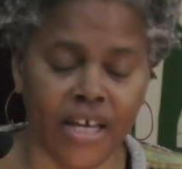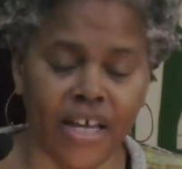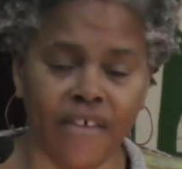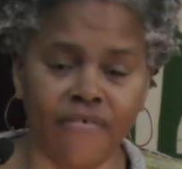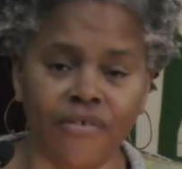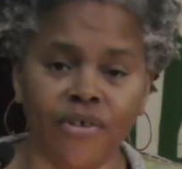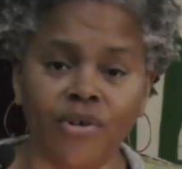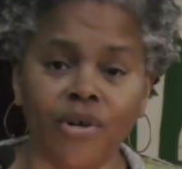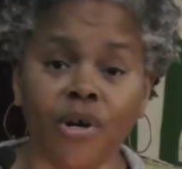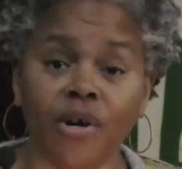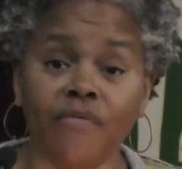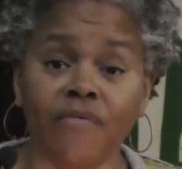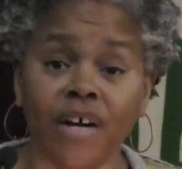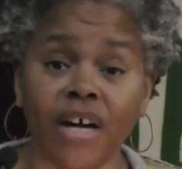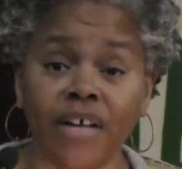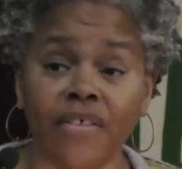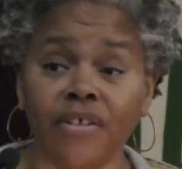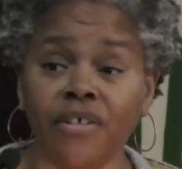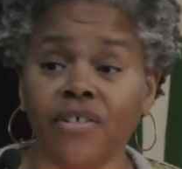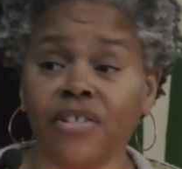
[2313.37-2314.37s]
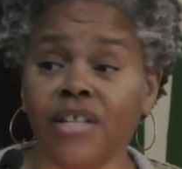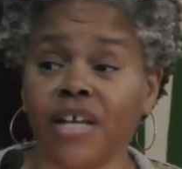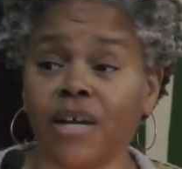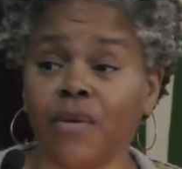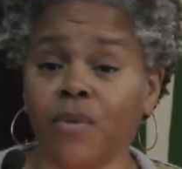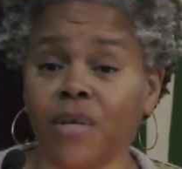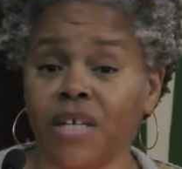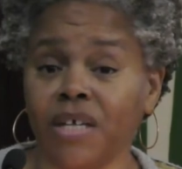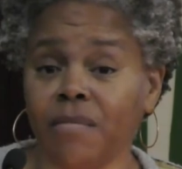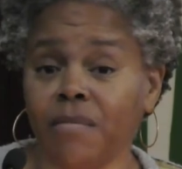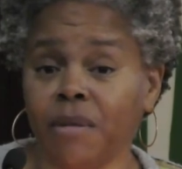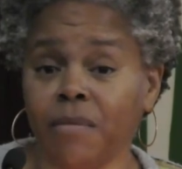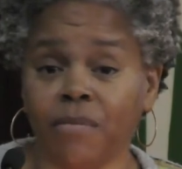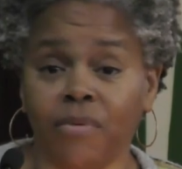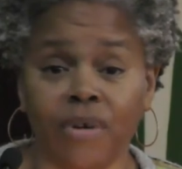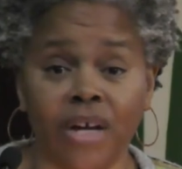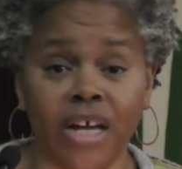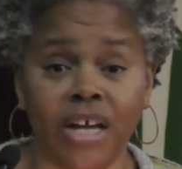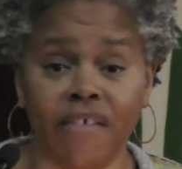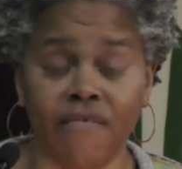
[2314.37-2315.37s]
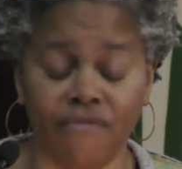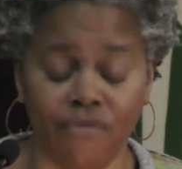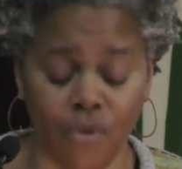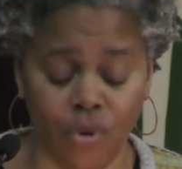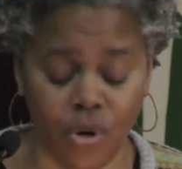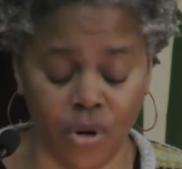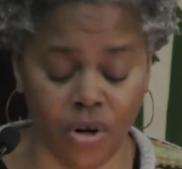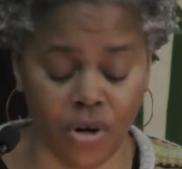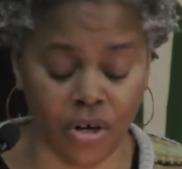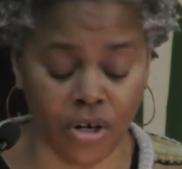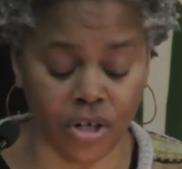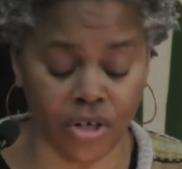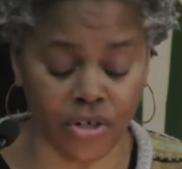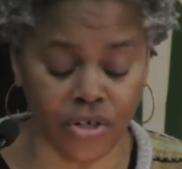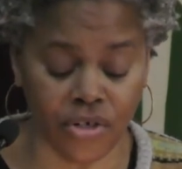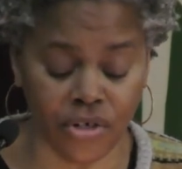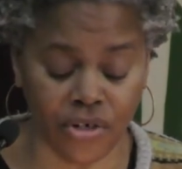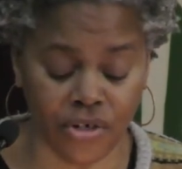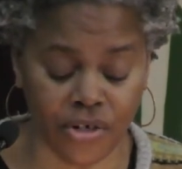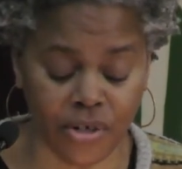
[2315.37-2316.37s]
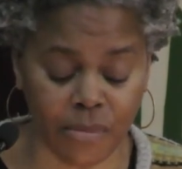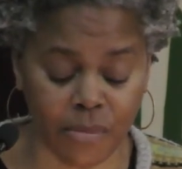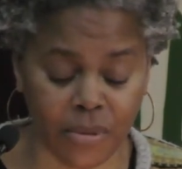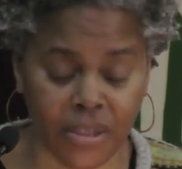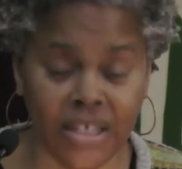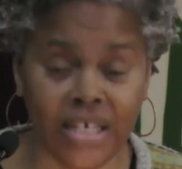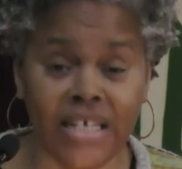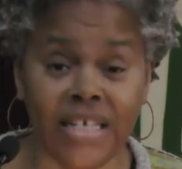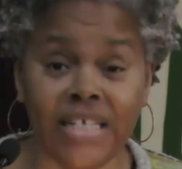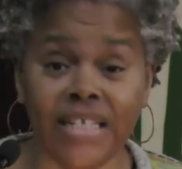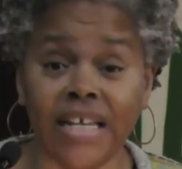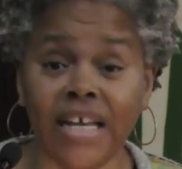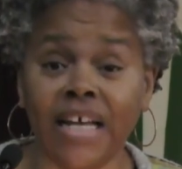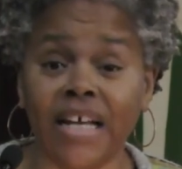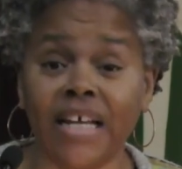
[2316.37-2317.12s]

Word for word: If you know of others that we can be praying for or concerns, please